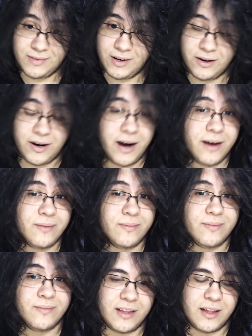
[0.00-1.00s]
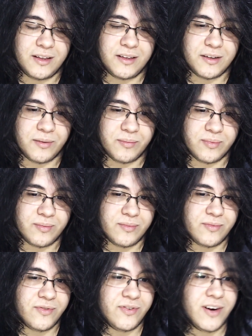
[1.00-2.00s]
Alright. This is some
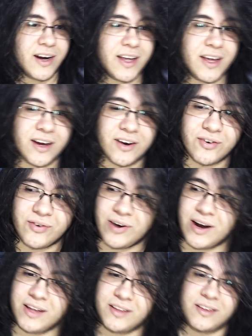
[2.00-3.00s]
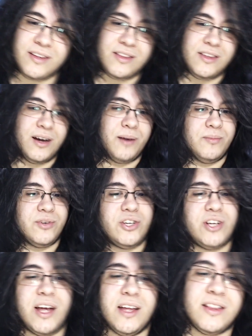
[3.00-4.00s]
fucking crazy dumb
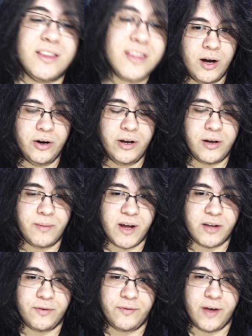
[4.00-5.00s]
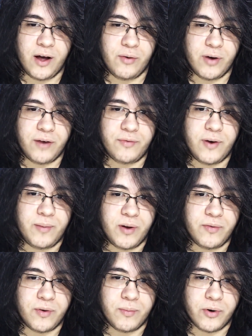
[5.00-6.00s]
shit. How did it make you feel when it framed you
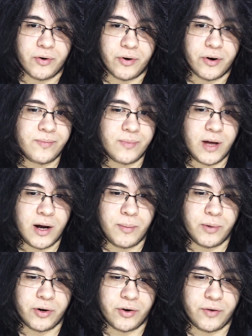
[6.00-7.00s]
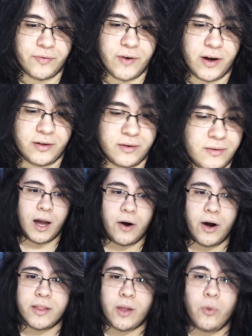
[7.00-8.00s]
for murder? And it murdered your friend?
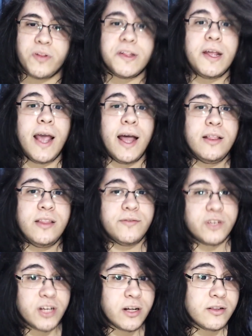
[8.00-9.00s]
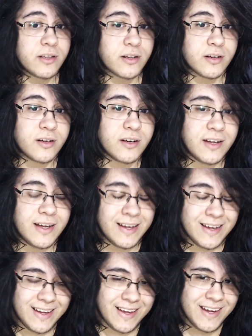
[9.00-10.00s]
Alright, that was the end of Chilton.
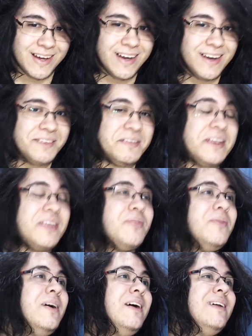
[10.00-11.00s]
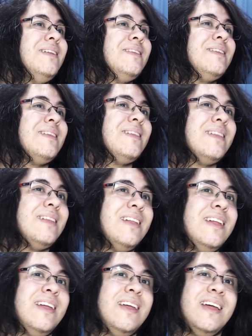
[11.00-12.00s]
Which was...
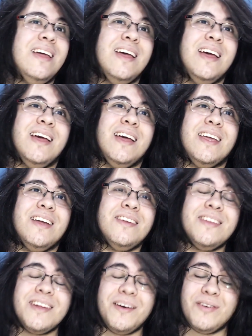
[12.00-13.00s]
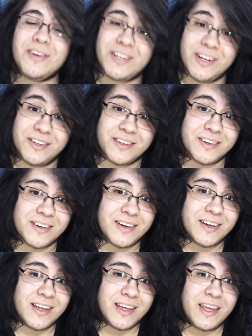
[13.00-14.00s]
Here's the thing about Chilton.
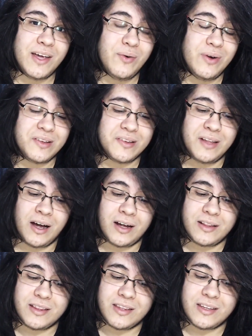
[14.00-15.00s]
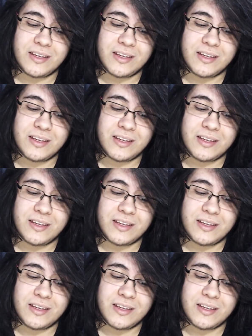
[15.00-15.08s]
He was not...